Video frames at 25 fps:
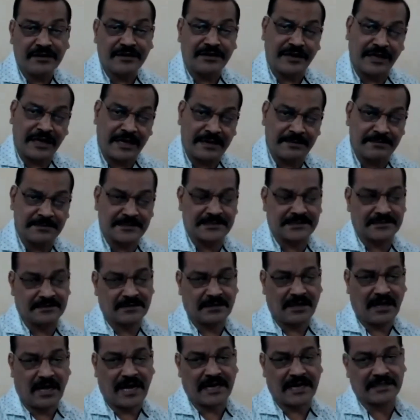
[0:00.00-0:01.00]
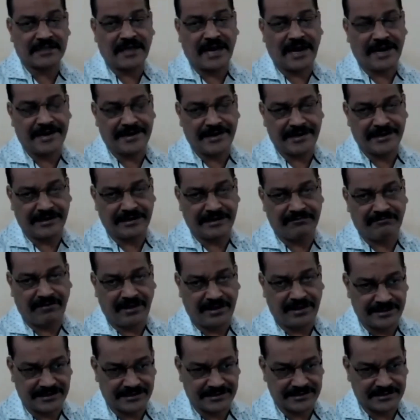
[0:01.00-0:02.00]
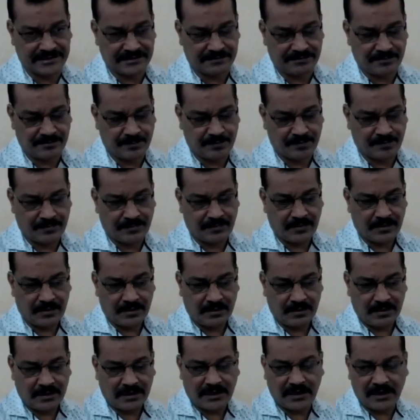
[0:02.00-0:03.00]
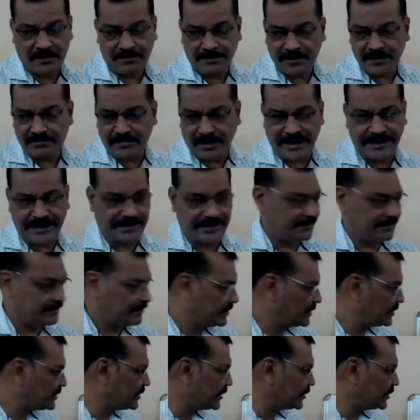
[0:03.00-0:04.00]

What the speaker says: names are the identifiers. Keep in mind, is the